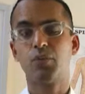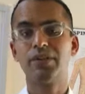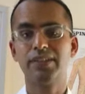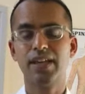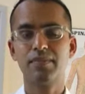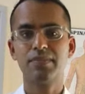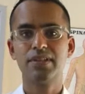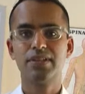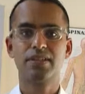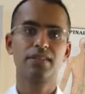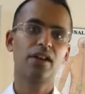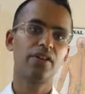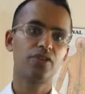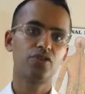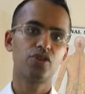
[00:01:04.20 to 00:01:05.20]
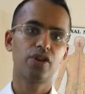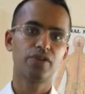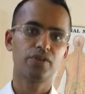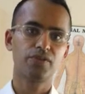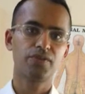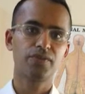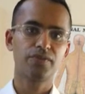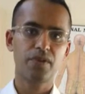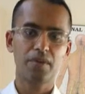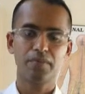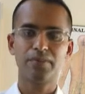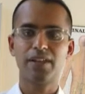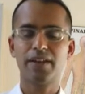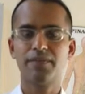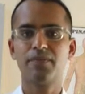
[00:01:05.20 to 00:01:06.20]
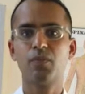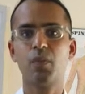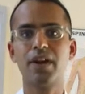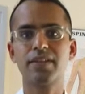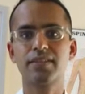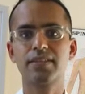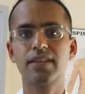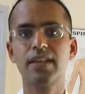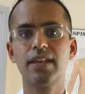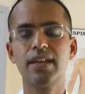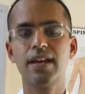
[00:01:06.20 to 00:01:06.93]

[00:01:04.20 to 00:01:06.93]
what that means is other doctors from Life West,